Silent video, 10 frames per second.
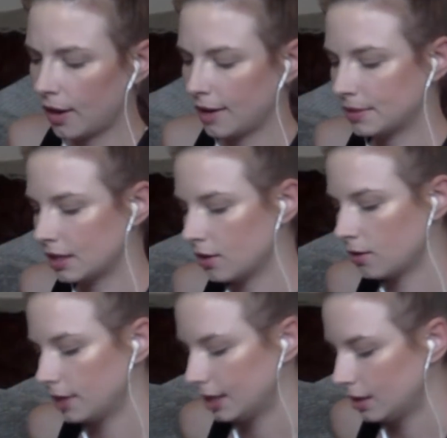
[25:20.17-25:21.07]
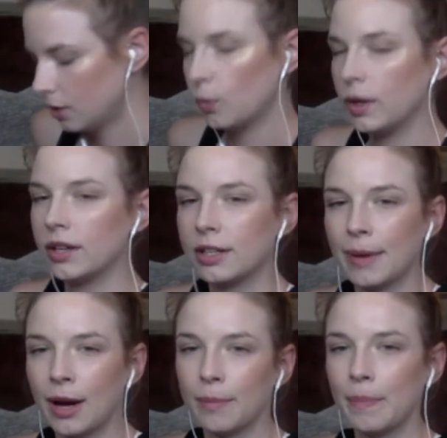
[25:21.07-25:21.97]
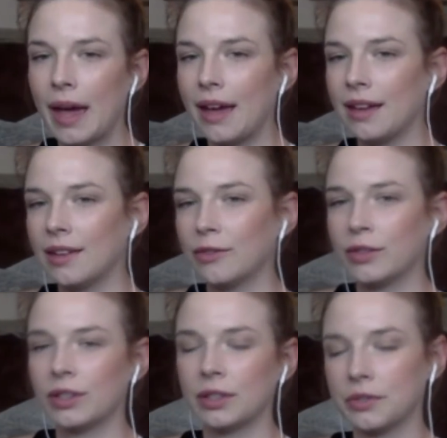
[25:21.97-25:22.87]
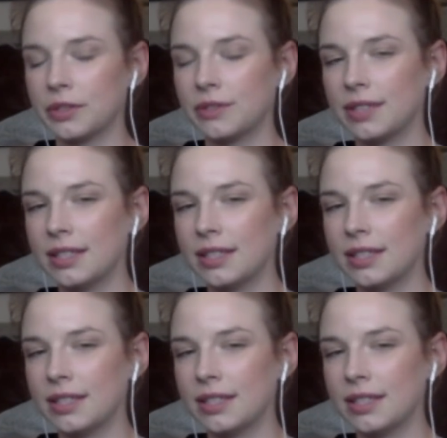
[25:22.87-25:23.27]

I'm so weird about paying for delivery fees.